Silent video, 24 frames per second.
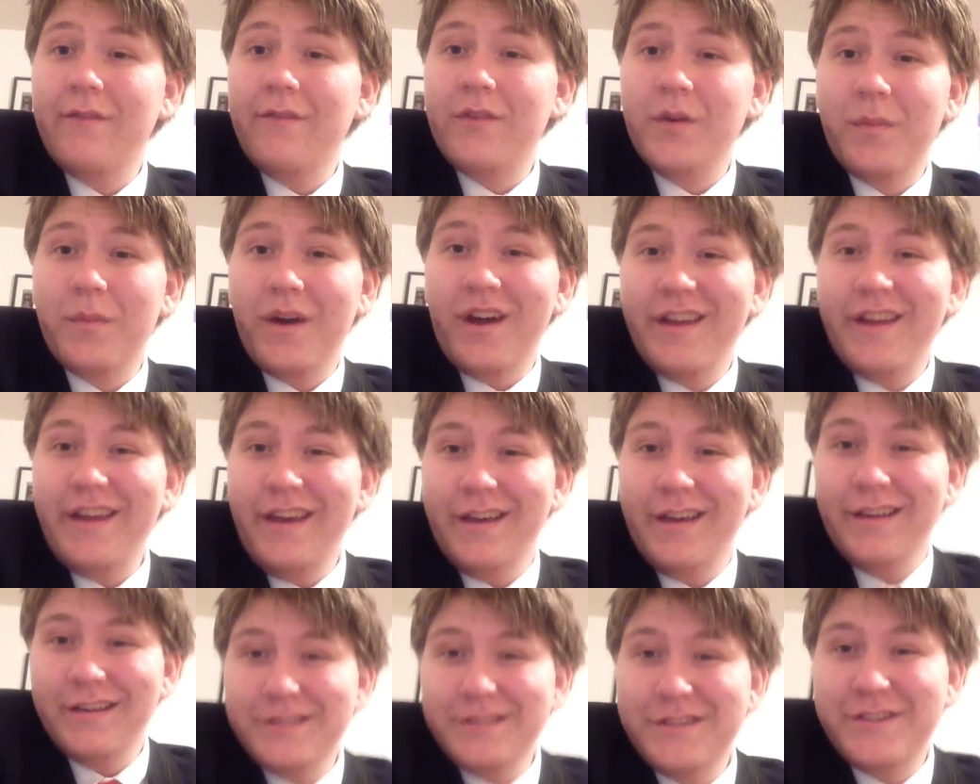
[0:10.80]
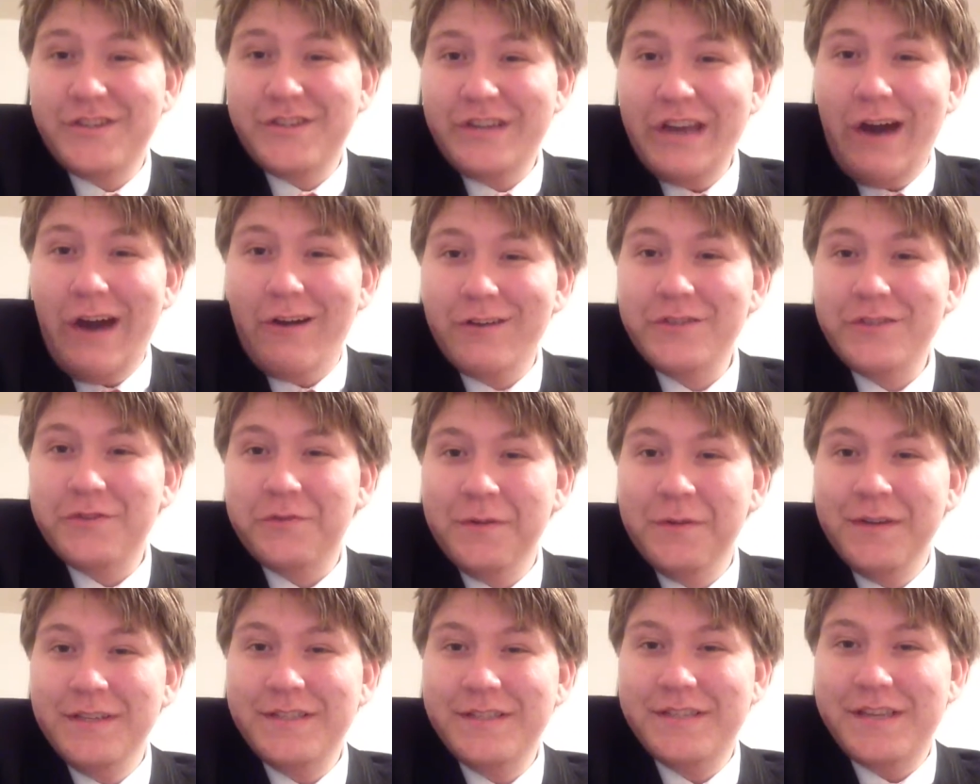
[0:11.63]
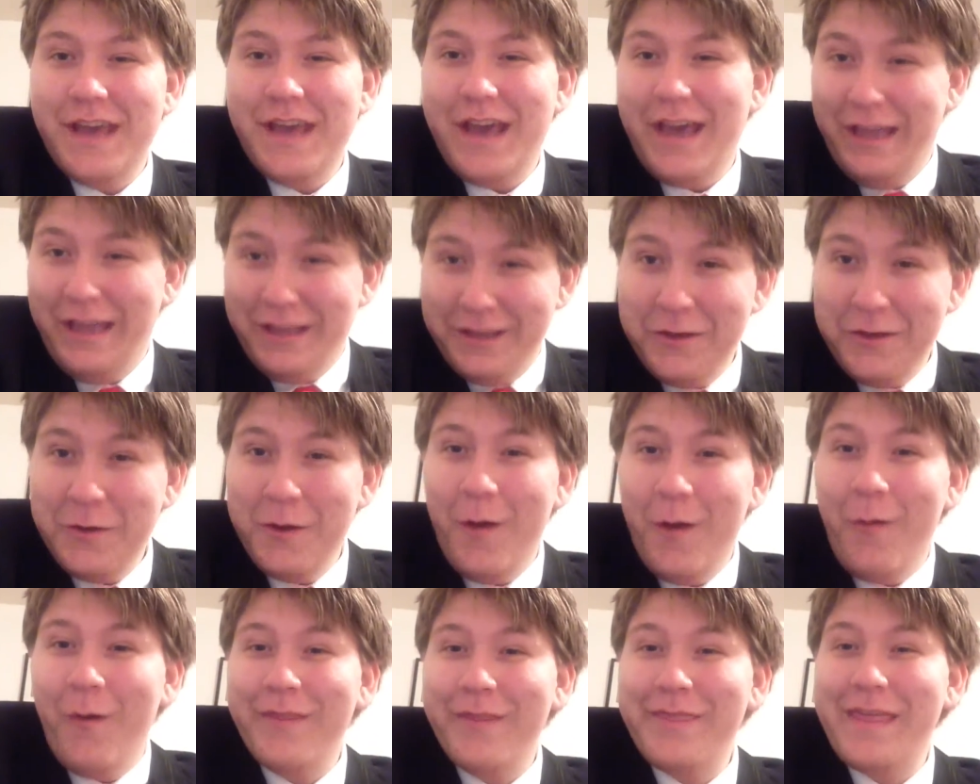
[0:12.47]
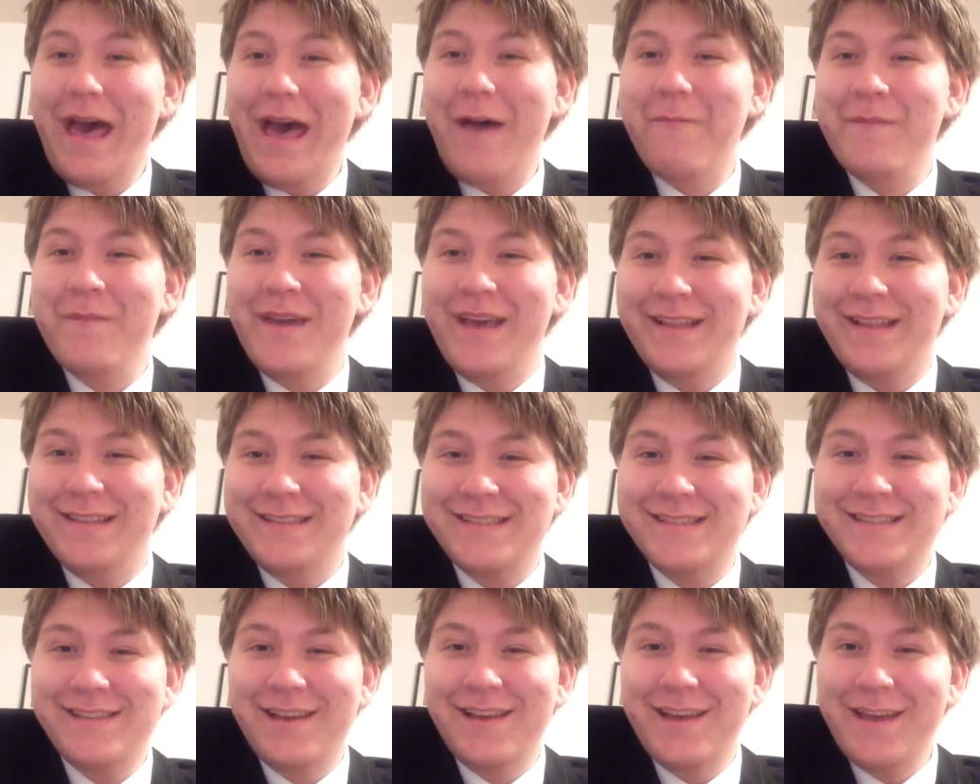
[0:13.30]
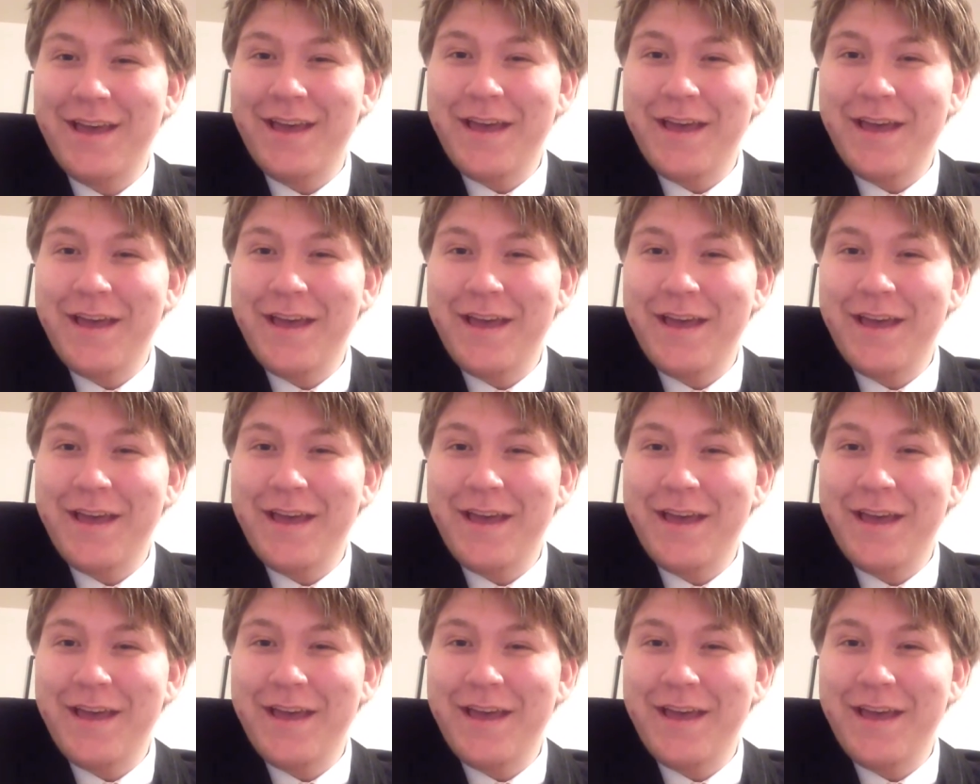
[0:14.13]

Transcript: everybody, it's Challenge Wednesday, and you know what that means.